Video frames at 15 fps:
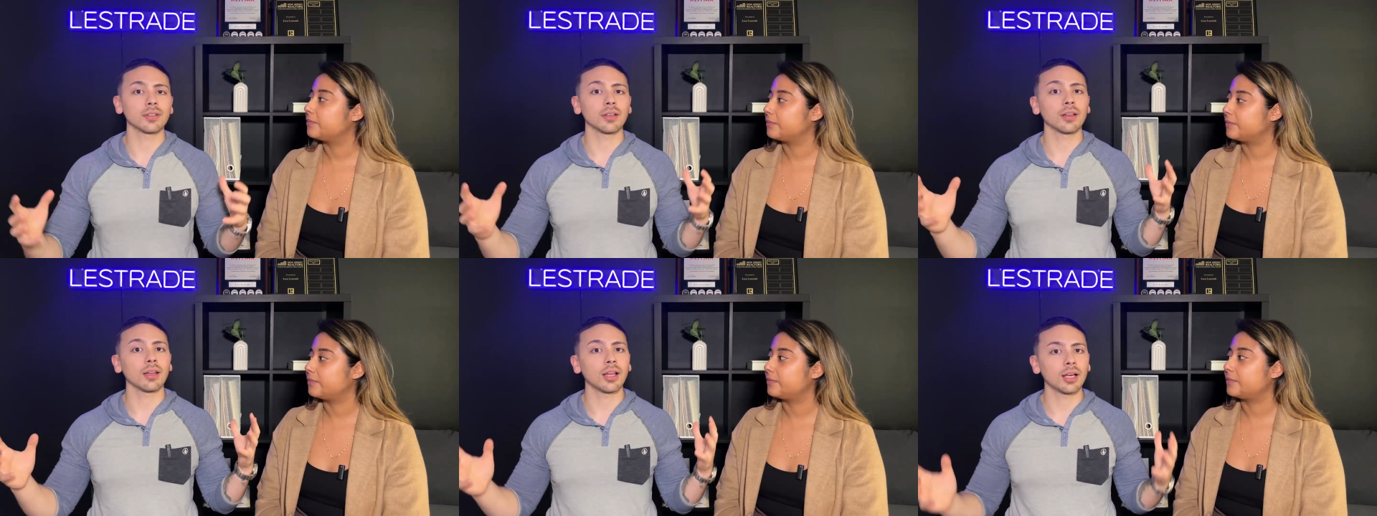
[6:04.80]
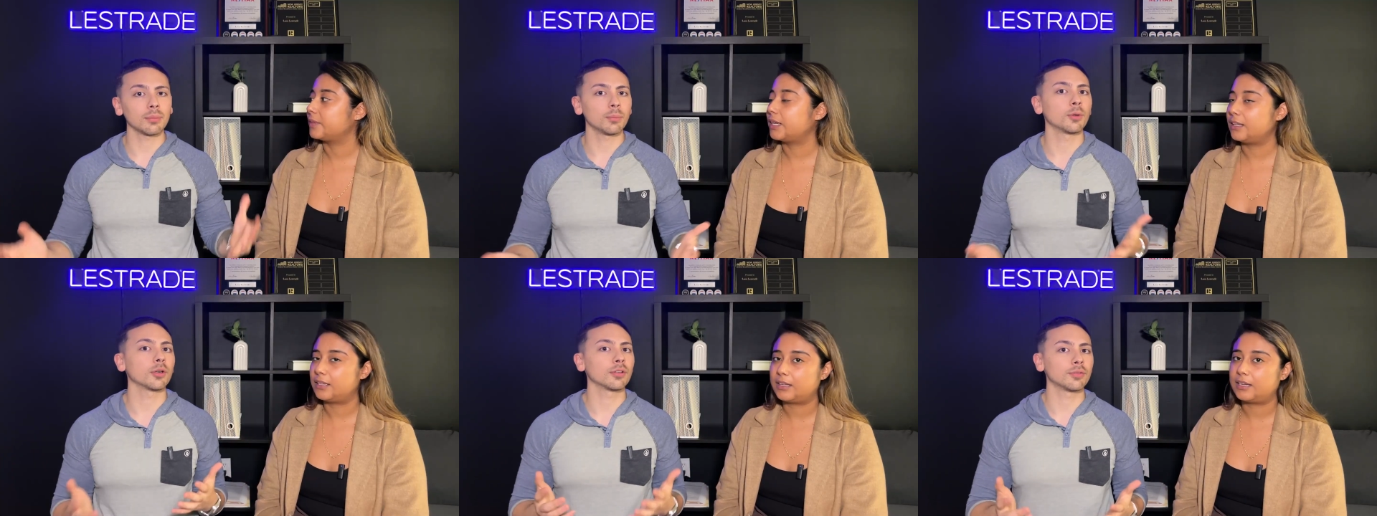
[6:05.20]
Speaker 1: a
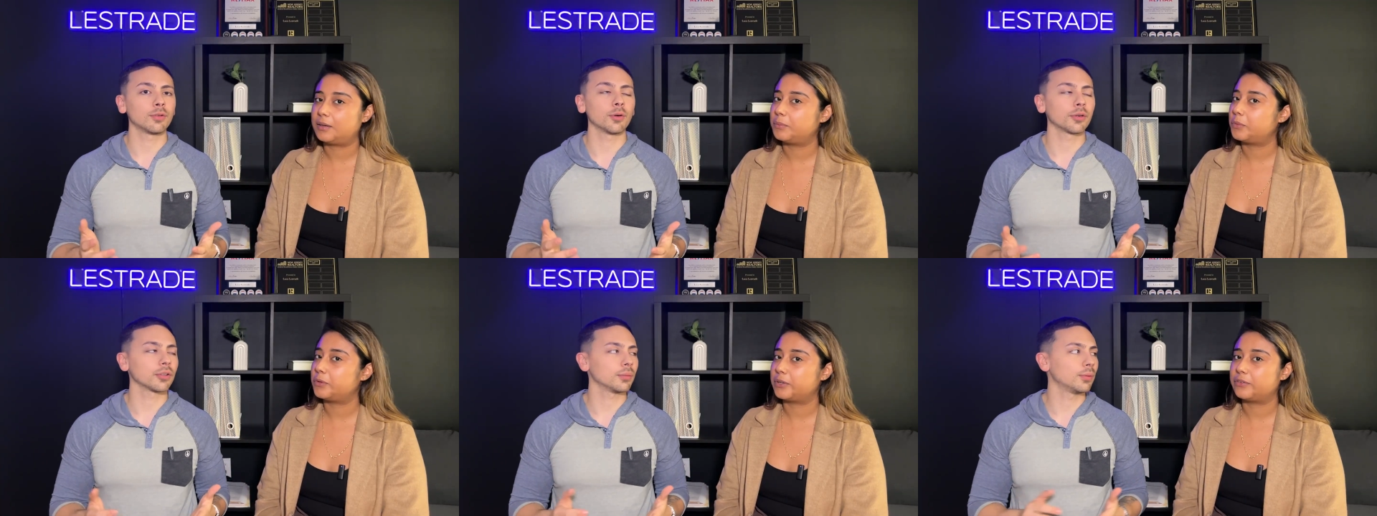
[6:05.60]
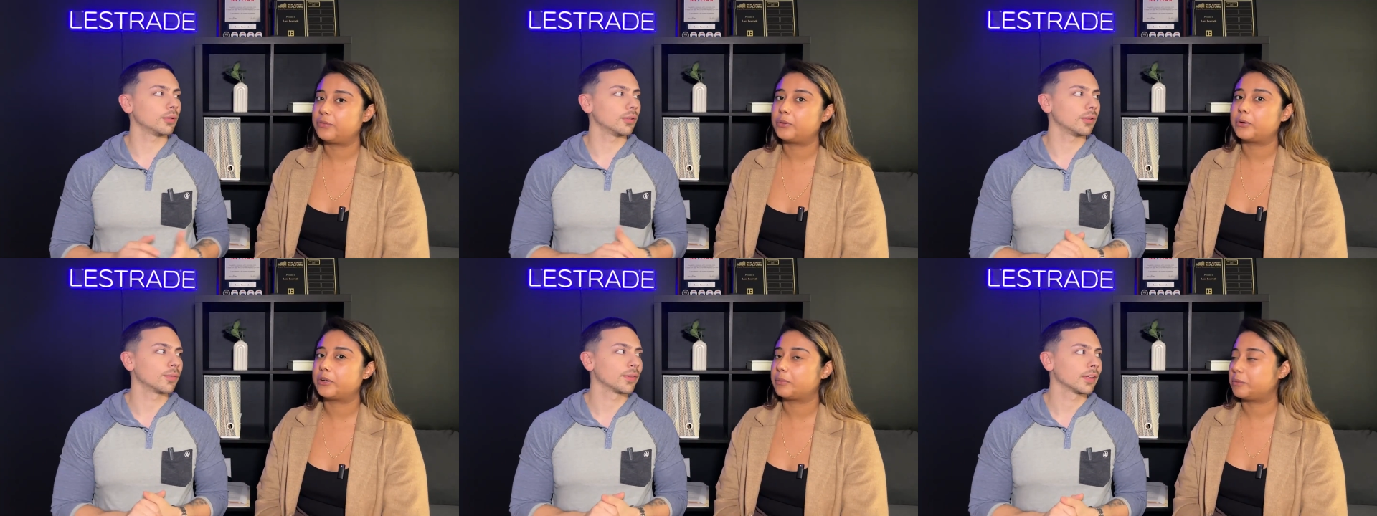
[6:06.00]
lot more, a lot affordable,
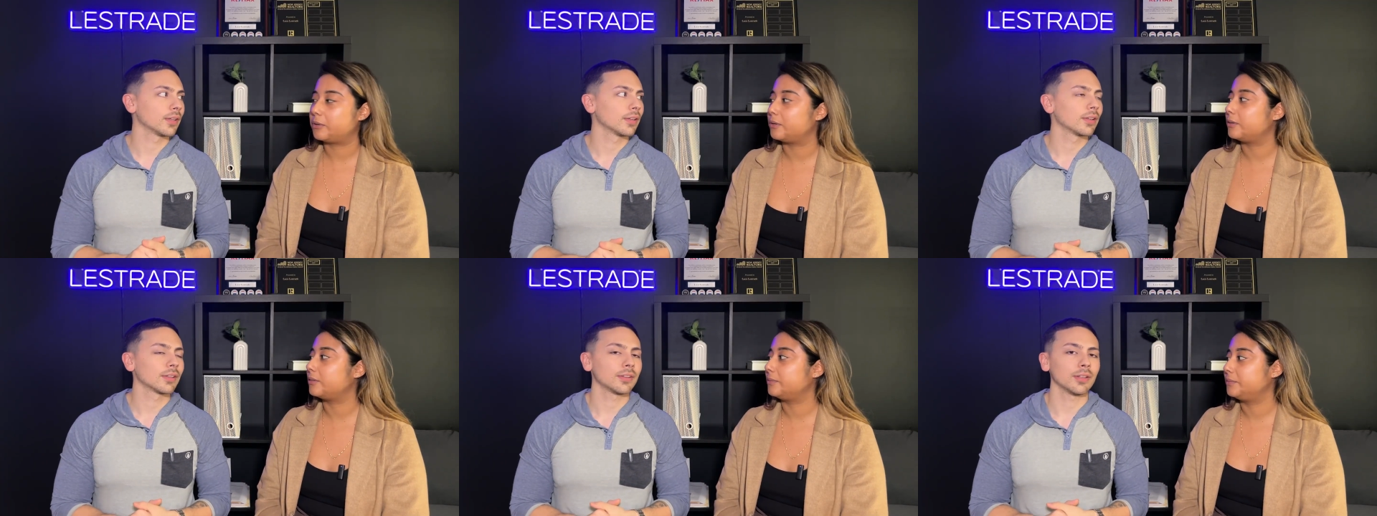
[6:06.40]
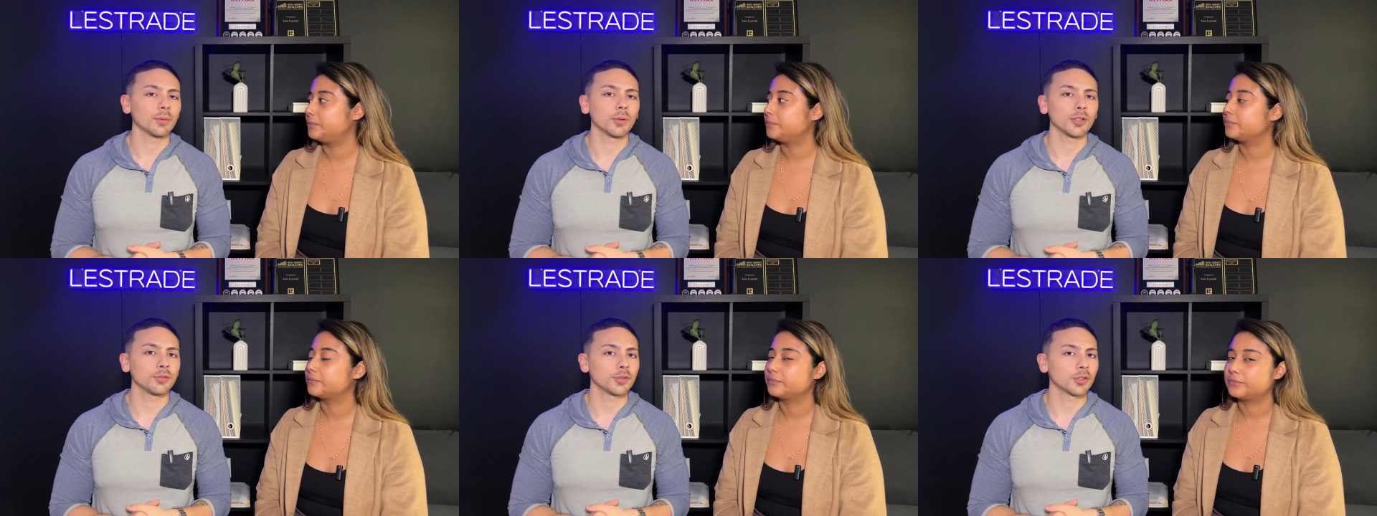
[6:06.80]
more affordable, than
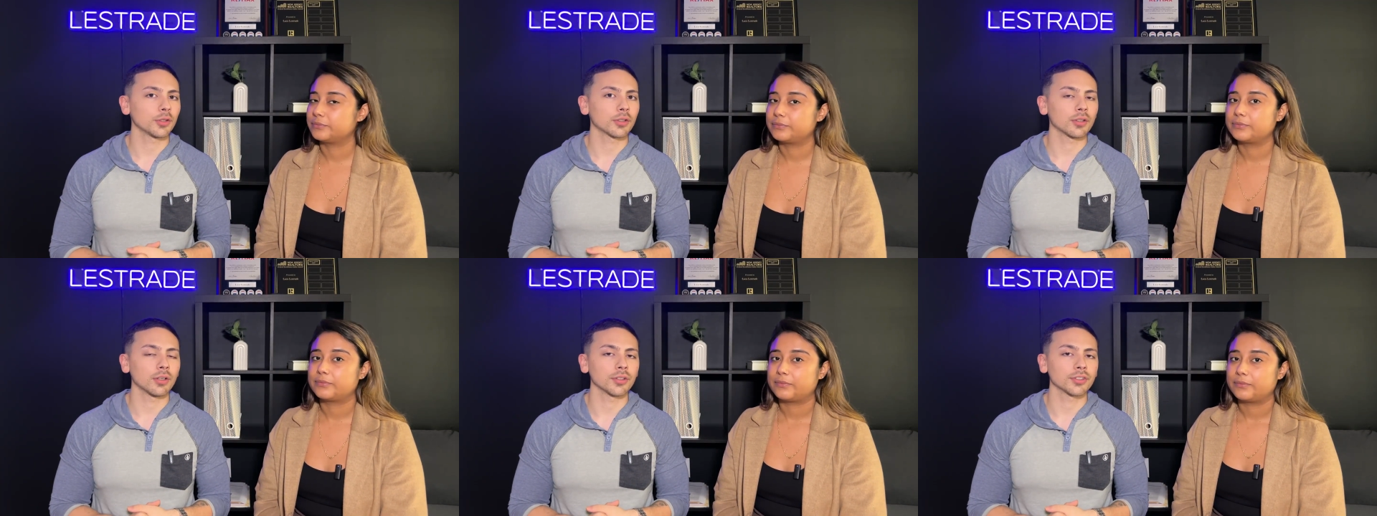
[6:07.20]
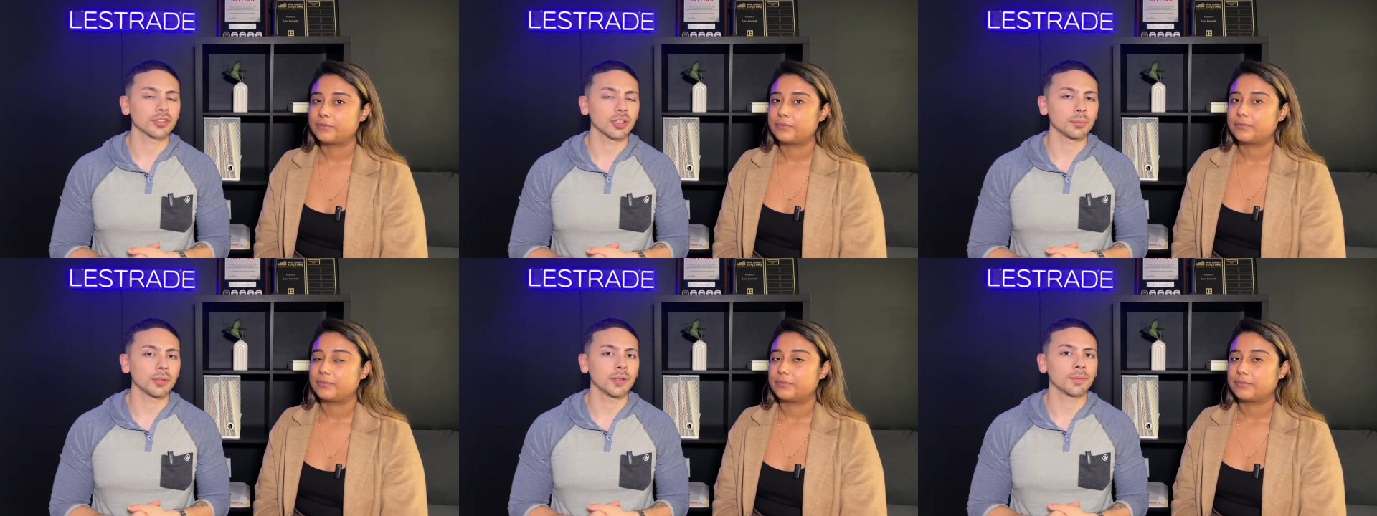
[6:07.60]
Westview or, or
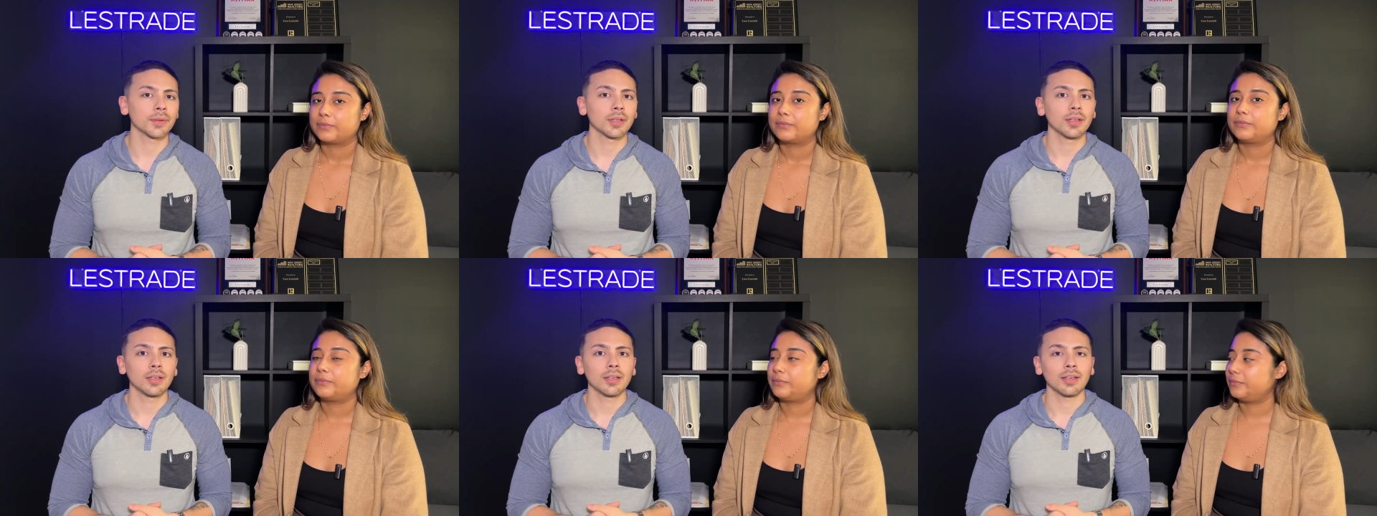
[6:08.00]
Summit. Mm